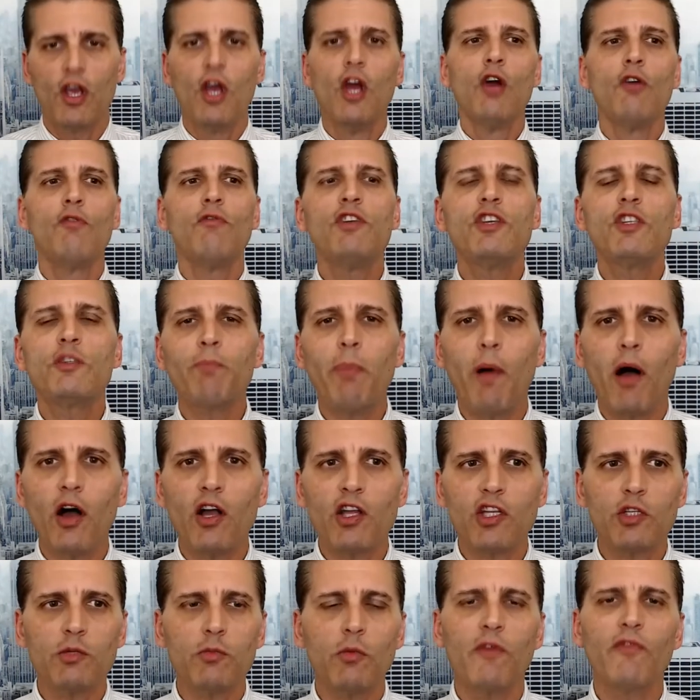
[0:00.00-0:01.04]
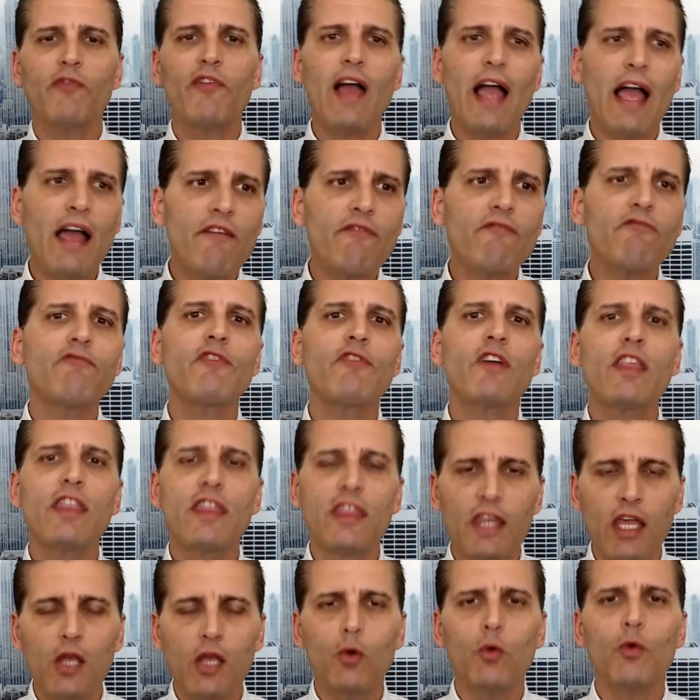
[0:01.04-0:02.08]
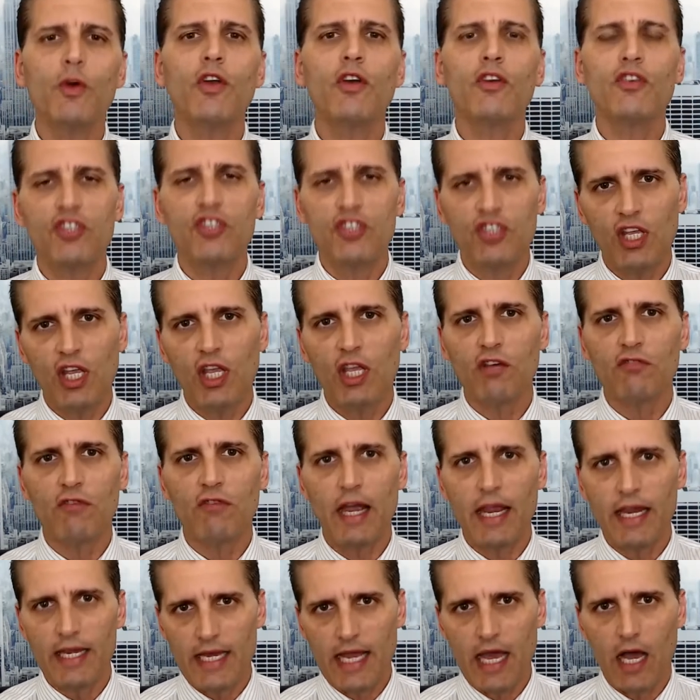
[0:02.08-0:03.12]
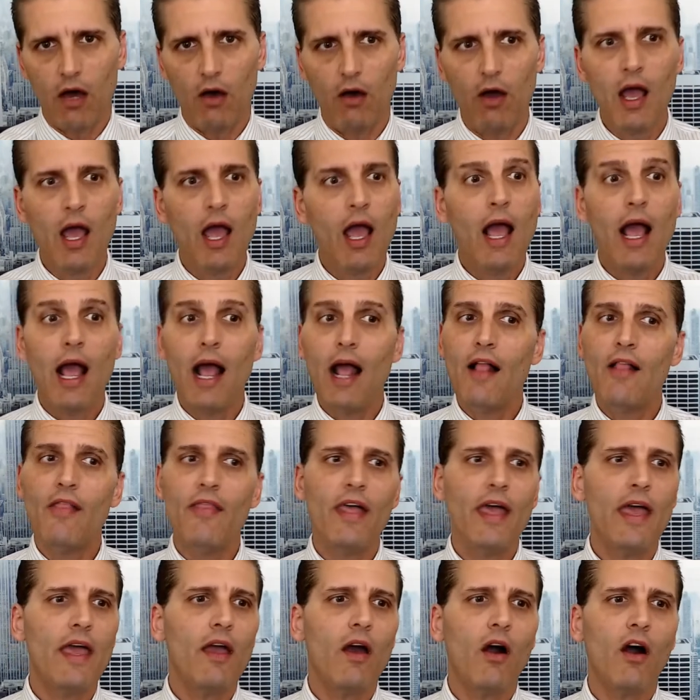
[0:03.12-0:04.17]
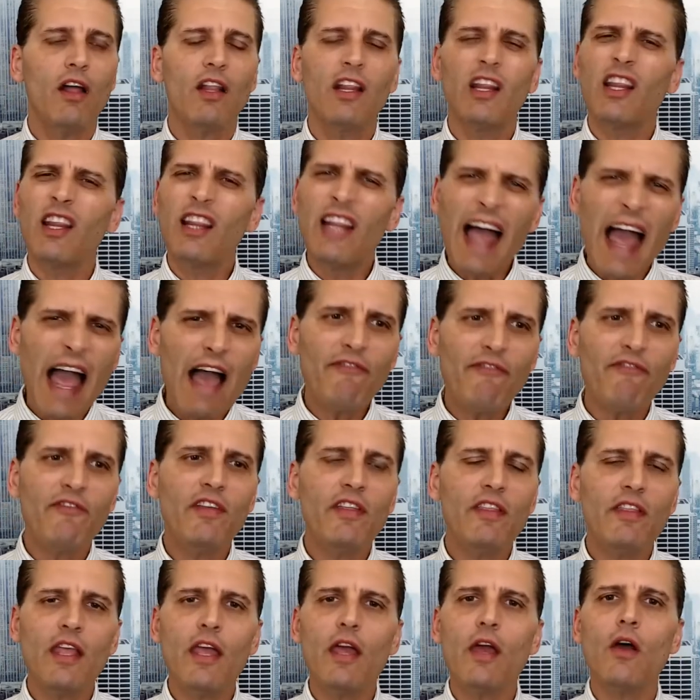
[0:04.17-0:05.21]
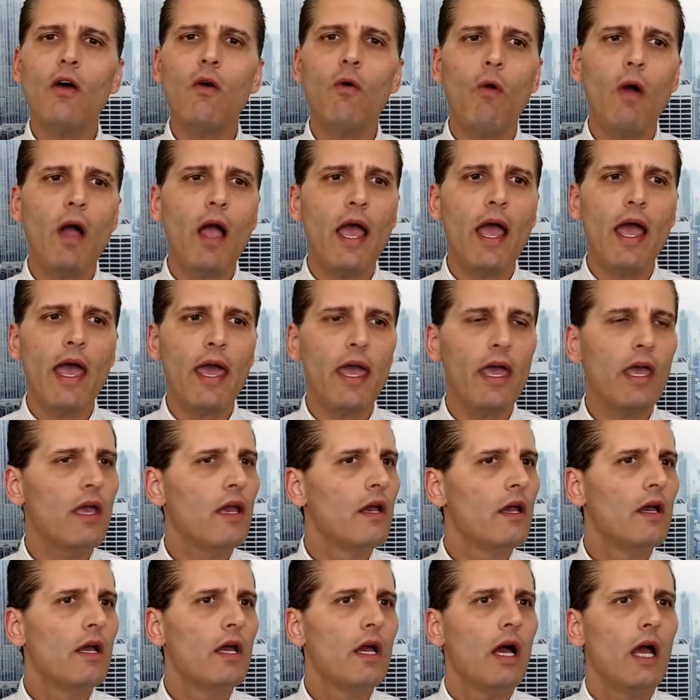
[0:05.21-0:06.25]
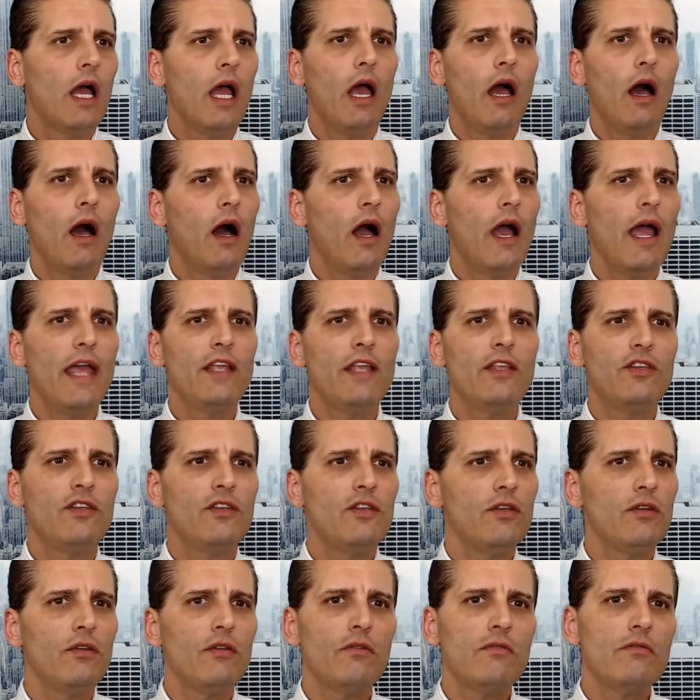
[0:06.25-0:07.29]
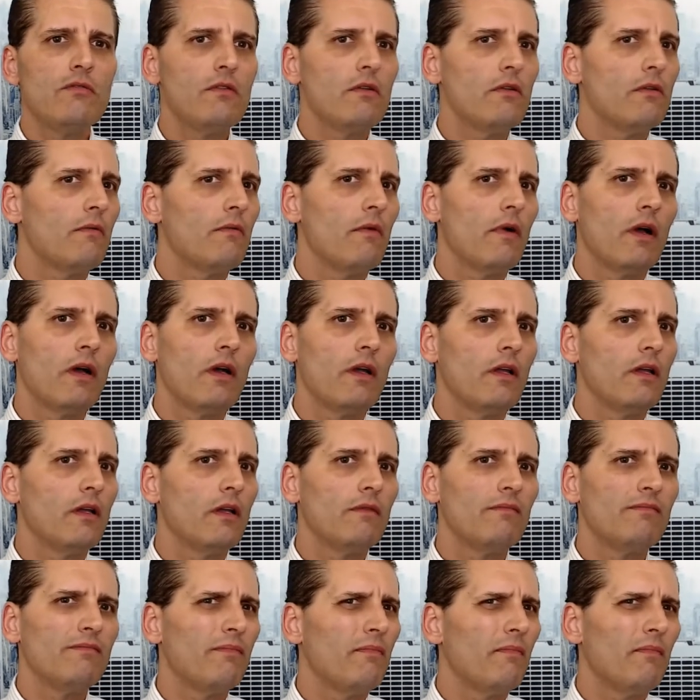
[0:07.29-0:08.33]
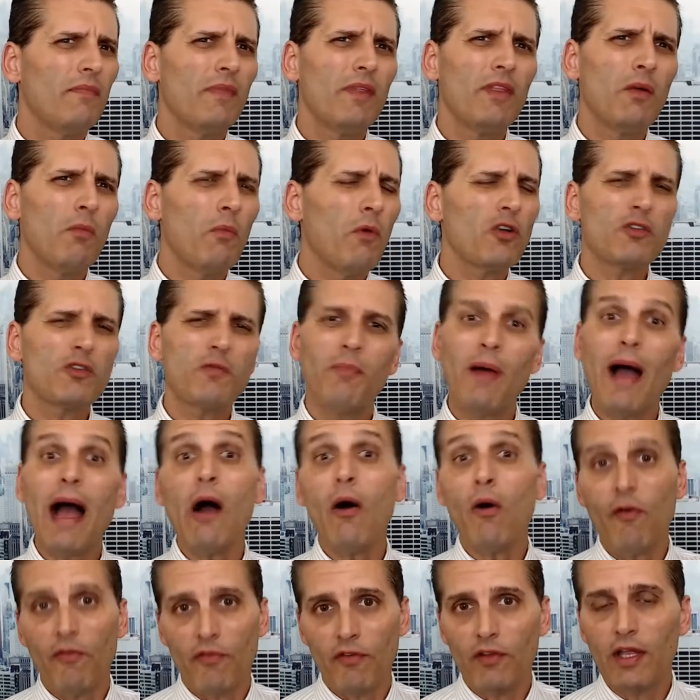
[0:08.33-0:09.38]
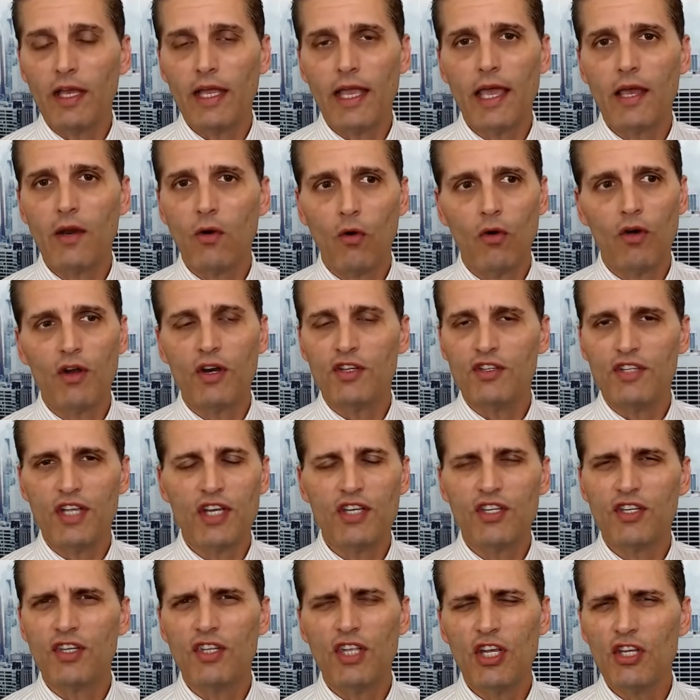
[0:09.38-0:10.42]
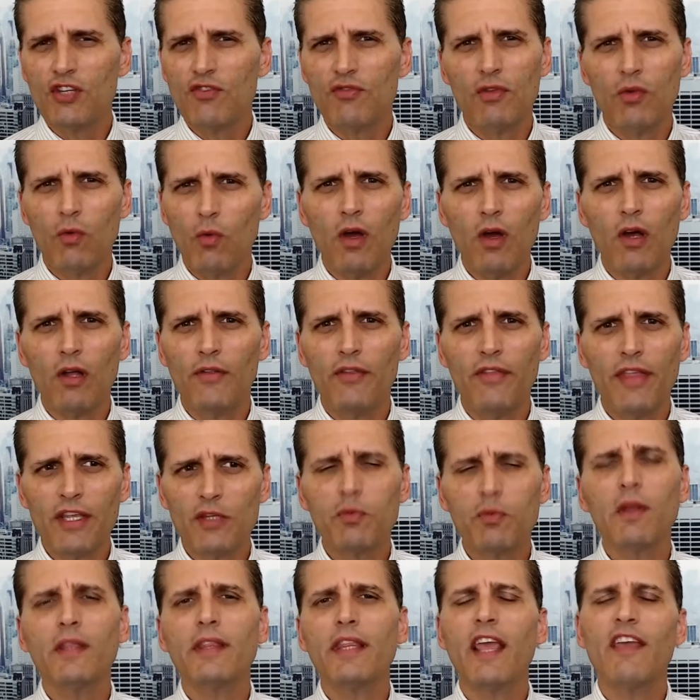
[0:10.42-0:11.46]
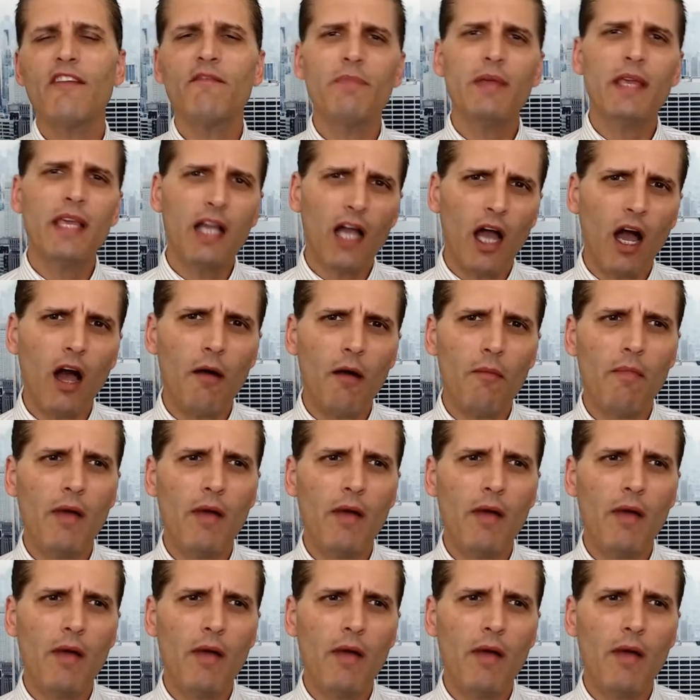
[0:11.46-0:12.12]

responsible for everything we are seeing right now. And they are laughing their way into the most powerful, organization in the history of the world. That's what they've become.